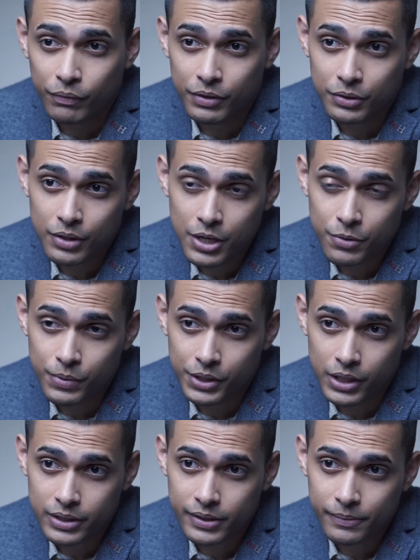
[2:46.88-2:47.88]
of the search
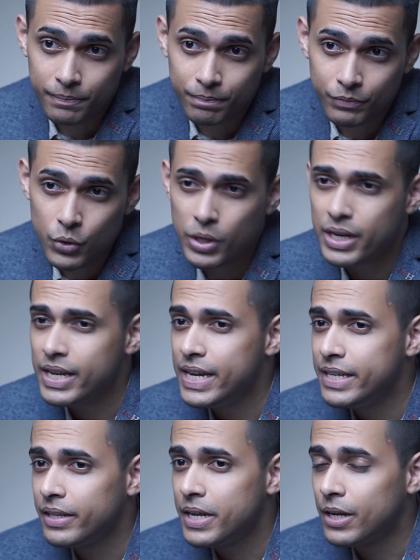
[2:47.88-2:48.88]
results, you can
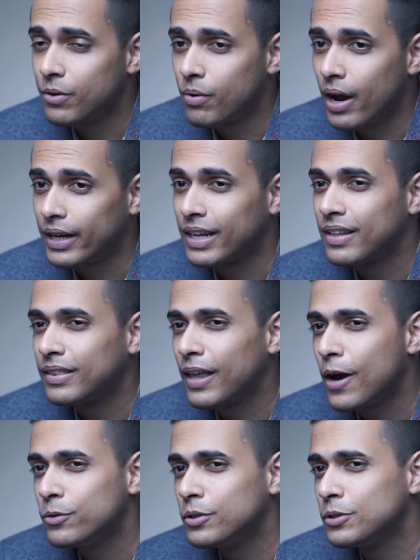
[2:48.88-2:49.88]
easily attract
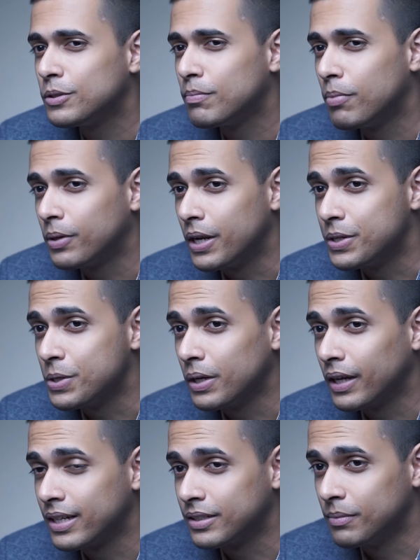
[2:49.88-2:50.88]
thousands of potential
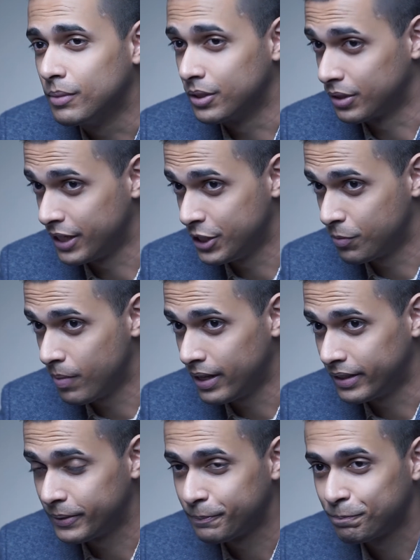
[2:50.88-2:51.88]
customers each
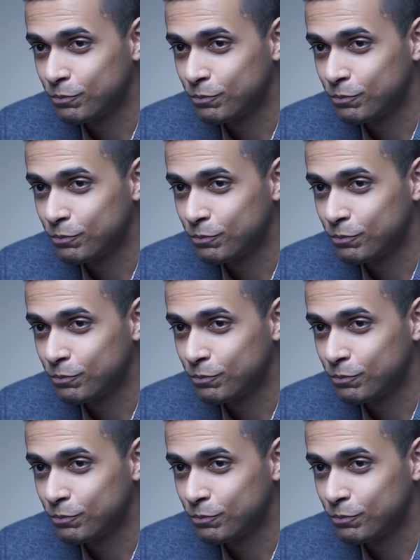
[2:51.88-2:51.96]
month.